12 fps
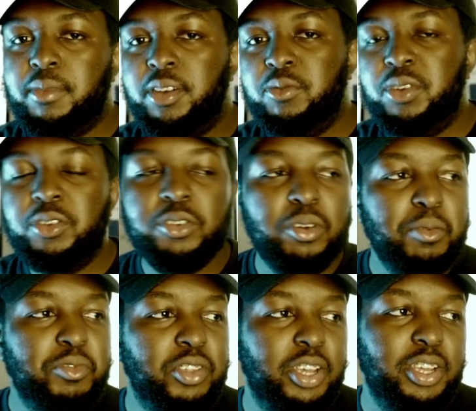I went on your
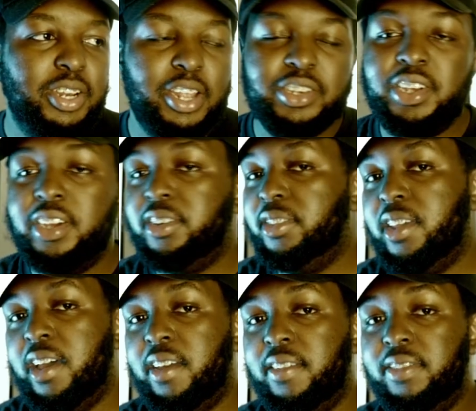website and I checked
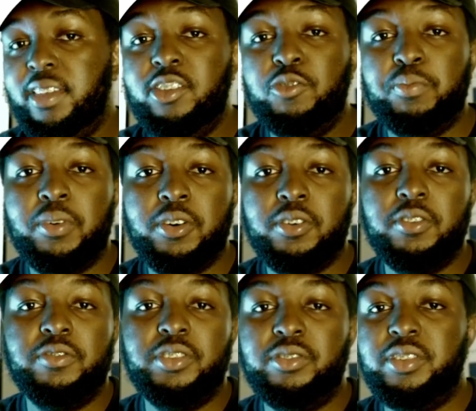that this part
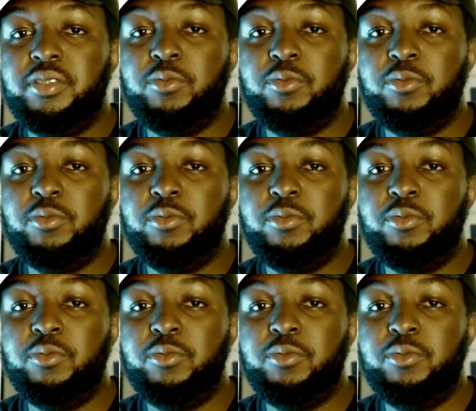of this